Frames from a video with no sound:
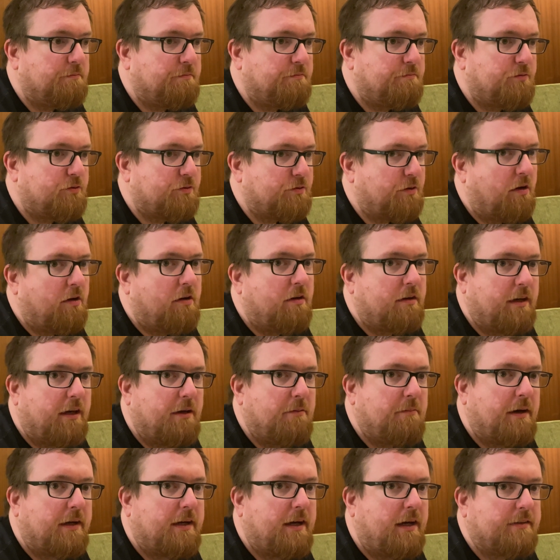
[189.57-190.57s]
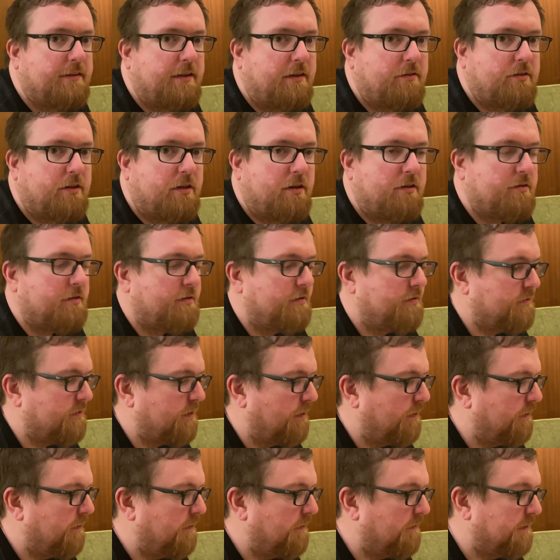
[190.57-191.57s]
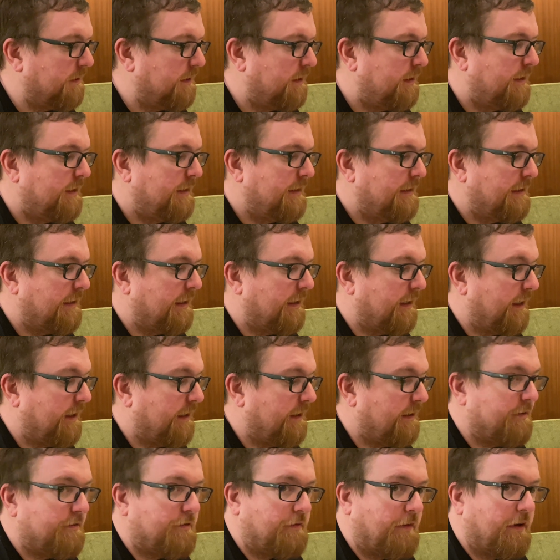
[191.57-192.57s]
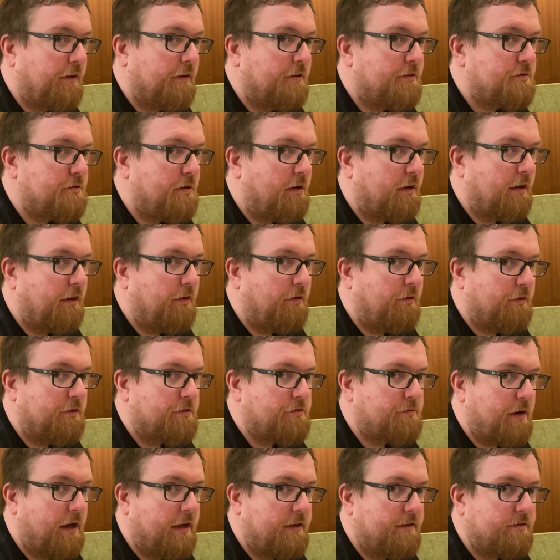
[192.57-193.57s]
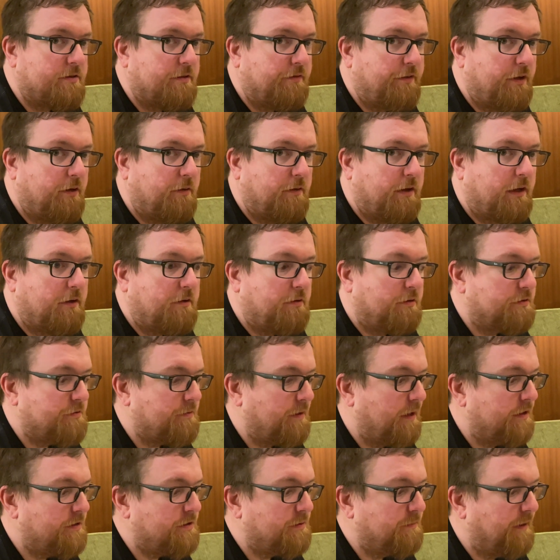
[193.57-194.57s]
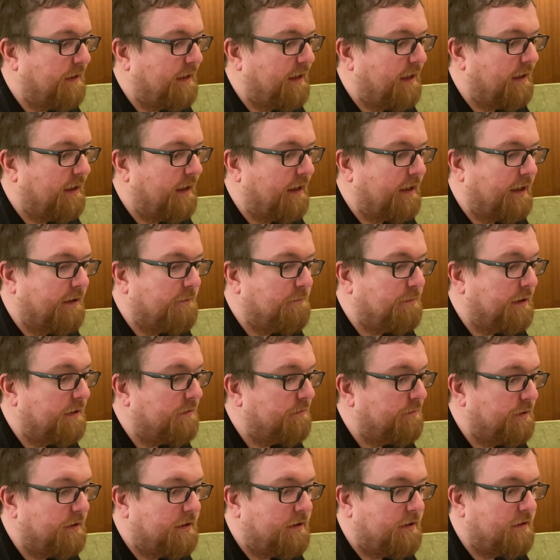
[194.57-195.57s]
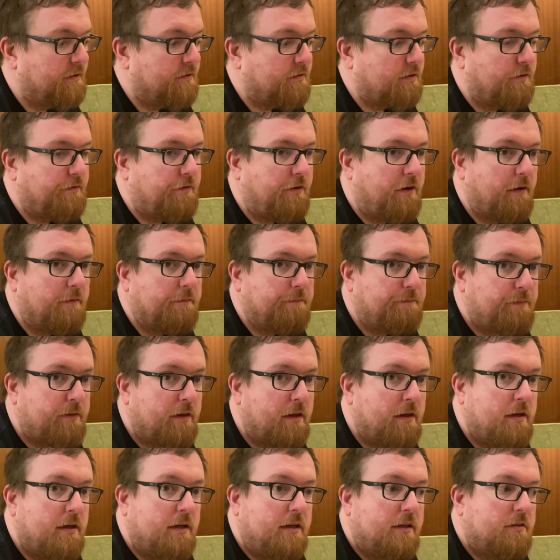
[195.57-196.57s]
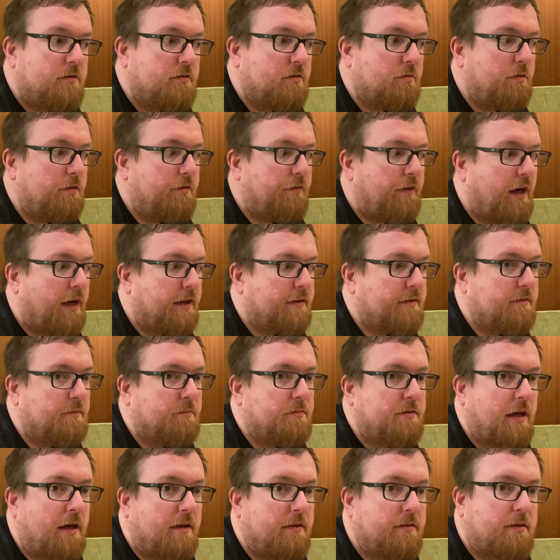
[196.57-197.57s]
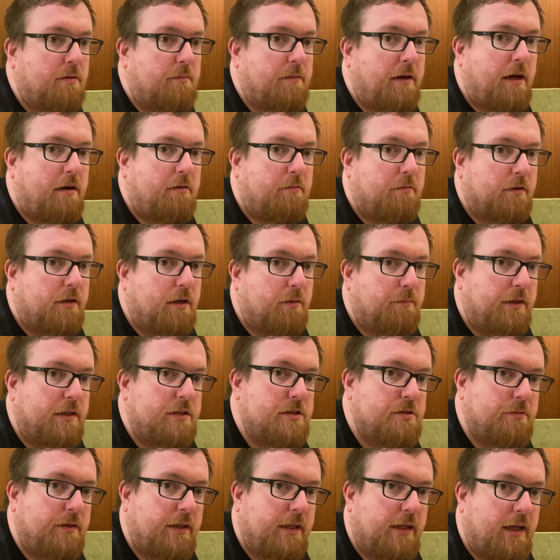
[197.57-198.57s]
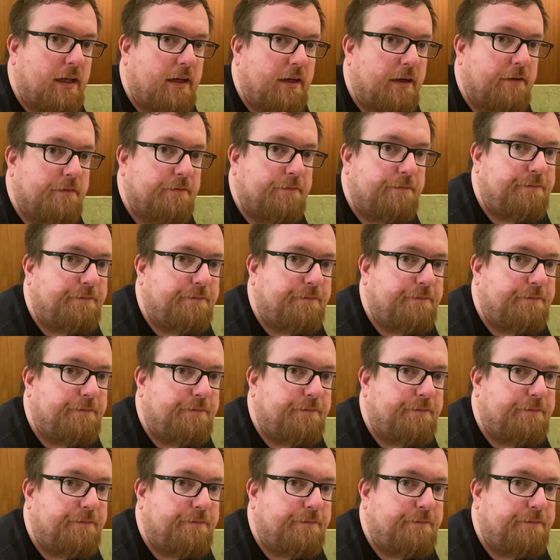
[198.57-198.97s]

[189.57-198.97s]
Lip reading: strong in my cocktail sauce. So it is very strong on the horseradish. If you don't like horseradish, you might not like it, but really good so far. So we've got some salads coming out, and we'll come get you when they get here.